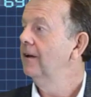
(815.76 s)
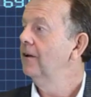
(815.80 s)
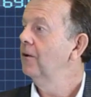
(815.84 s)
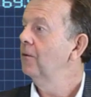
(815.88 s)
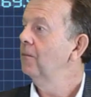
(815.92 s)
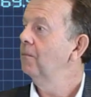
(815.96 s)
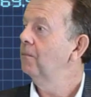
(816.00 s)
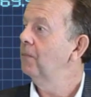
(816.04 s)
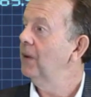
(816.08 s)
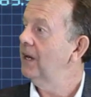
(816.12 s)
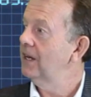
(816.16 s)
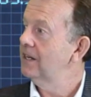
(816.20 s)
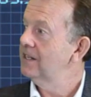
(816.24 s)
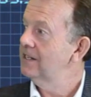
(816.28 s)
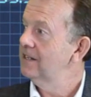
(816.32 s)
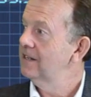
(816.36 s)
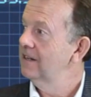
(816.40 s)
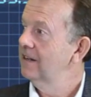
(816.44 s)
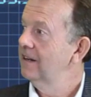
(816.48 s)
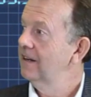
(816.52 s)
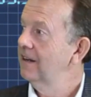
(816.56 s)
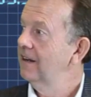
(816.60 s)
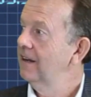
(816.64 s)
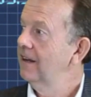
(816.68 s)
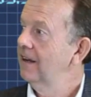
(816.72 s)
but
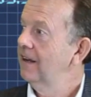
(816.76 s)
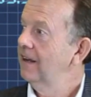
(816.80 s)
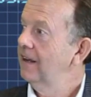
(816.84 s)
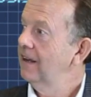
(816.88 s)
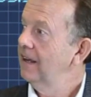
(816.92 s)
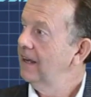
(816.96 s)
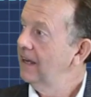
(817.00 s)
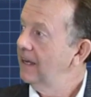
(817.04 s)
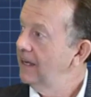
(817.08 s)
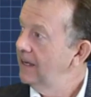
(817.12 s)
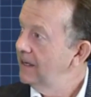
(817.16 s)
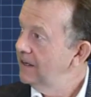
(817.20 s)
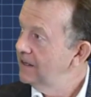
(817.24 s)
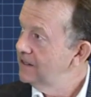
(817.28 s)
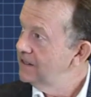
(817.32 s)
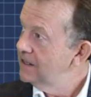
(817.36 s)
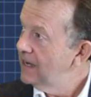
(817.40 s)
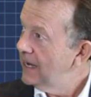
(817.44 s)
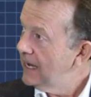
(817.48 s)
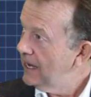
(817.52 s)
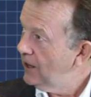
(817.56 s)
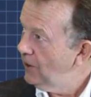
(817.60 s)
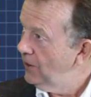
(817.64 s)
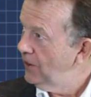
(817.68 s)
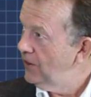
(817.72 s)
he is
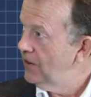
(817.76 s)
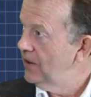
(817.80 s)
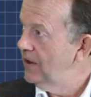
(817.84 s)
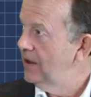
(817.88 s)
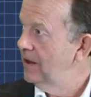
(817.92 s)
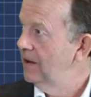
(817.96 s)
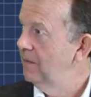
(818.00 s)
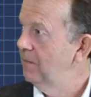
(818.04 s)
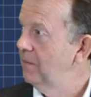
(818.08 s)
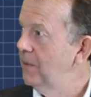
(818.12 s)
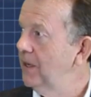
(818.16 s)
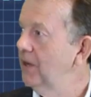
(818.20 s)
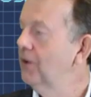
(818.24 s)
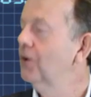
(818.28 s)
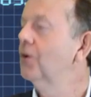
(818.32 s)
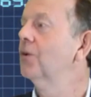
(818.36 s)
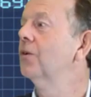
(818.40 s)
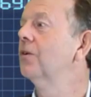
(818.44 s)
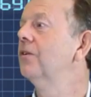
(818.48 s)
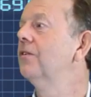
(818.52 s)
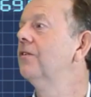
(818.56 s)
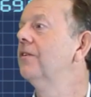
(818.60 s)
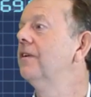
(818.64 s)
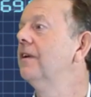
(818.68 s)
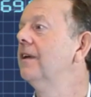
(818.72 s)
healthy
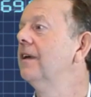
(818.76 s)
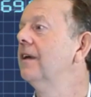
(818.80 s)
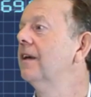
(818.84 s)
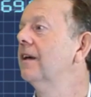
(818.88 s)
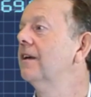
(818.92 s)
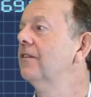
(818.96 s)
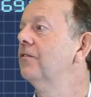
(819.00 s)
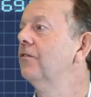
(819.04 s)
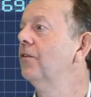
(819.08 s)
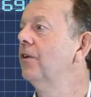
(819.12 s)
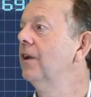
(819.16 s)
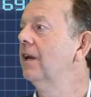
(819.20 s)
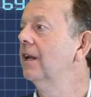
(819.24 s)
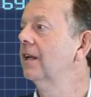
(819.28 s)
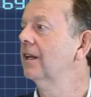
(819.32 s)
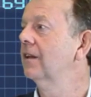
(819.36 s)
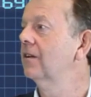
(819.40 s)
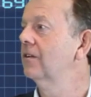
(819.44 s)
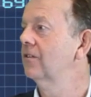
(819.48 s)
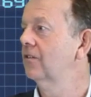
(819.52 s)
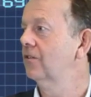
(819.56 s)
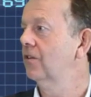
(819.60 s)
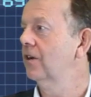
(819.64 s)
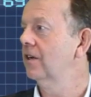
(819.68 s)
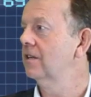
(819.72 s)
because he has very little
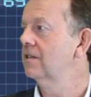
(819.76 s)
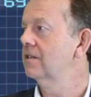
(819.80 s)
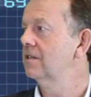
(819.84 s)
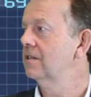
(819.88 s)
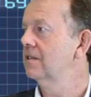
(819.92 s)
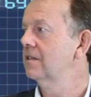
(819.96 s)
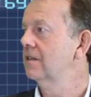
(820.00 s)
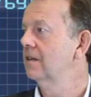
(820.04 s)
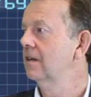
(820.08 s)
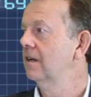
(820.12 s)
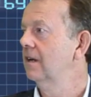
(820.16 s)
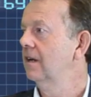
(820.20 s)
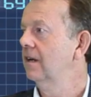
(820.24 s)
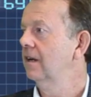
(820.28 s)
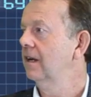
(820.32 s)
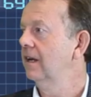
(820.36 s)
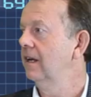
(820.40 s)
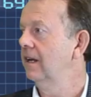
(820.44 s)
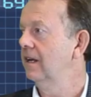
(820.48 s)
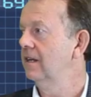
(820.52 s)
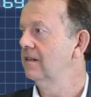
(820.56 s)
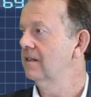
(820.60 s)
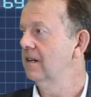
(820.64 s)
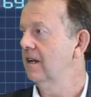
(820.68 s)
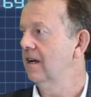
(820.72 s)
stress in
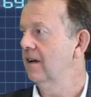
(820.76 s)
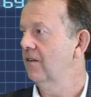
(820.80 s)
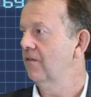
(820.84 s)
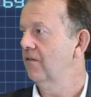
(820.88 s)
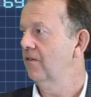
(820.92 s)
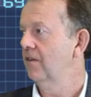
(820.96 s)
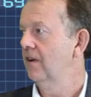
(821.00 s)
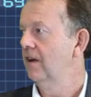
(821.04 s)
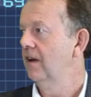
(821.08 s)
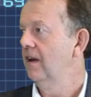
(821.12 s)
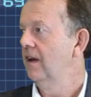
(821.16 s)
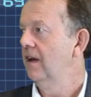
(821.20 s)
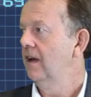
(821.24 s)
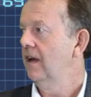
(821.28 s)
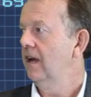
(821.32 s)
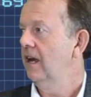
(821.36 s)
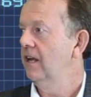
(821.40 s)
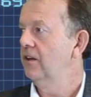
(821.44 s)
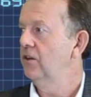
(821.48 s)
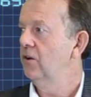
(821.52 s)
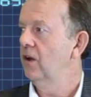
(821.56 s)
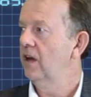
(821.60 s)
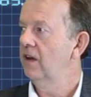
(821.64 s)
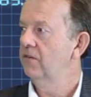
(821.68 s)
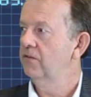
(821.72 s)
his life. And you
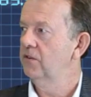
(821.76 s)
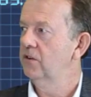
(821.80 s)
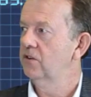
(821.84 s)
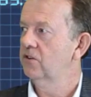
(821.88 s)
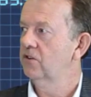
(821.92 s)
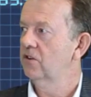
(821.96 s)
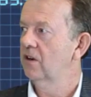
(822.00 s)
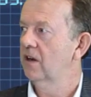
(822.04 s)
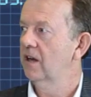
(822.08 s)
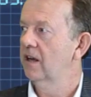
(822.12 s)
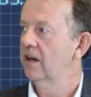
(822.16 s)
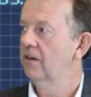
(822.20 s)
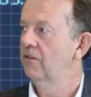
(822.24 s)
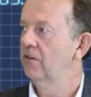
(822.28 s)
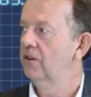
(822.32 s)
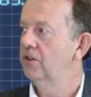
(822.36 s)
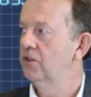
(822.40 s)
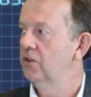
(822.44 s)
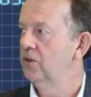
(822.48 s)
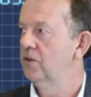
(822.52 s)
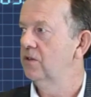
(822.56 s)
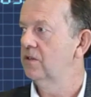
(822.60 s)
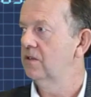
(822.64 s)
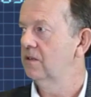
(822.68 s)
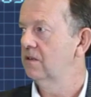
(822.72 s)
have to try and
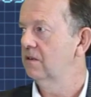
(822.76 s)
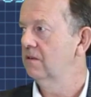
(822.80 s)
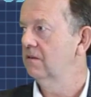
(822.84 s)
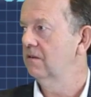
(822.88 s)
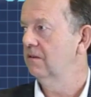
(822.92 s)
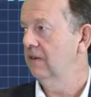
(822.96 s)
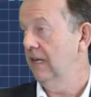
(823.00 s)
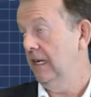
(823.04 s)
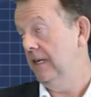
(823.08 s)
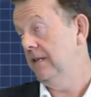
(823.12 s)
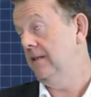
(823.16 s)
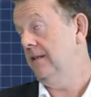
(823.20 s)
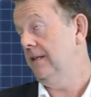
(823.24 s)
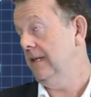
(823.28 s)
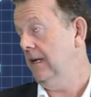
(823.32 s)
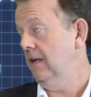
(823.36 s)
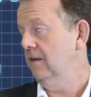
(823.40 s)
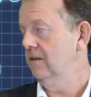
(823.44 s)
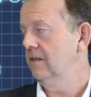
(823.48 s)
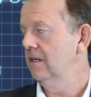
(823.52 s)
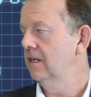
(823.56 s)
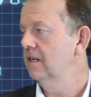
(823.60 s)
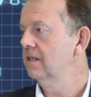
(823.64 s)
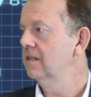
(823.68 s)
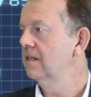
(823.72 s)
reduce, he tells
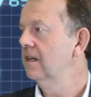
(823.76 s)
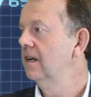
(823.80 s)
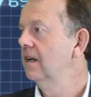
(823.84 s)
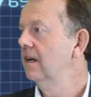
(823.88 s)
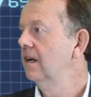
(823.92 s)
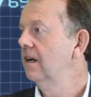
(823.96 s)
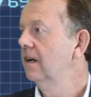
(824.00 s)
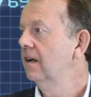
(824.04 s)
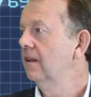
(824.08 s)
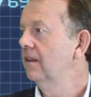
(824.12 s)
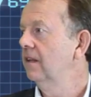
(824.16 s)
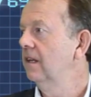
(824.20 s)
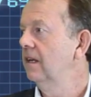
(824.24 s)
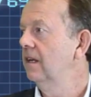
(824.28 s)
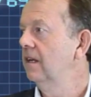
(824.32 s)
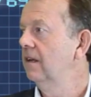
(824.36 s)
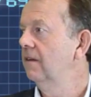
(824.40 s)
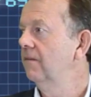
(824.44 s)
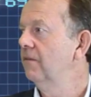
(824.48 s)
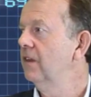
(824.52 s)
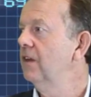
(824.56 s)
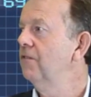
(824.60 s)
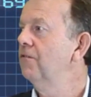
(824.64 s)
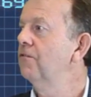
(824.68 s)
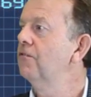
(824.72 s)
us, the
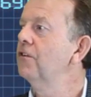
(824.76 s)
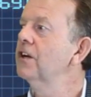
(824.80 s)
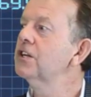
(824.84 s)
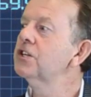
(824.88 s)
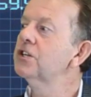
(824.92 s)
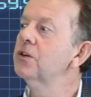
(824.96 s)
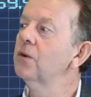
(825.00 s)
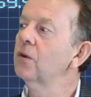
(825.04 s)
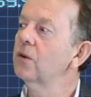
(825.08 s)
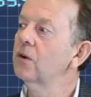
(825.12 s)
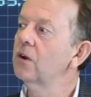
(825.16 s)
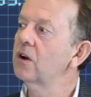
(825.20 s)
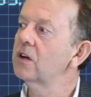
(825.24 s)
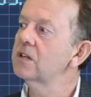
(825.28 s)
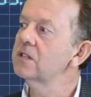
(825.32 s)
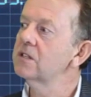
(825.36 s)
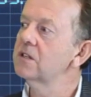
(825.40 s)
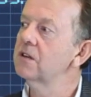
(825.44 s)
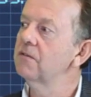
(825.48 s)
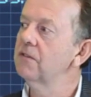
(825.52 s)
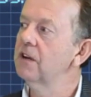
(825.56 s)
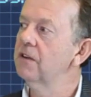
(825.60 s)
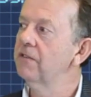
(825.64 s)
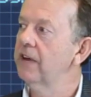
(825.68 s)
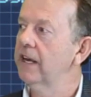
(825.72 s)
frictional cost of living.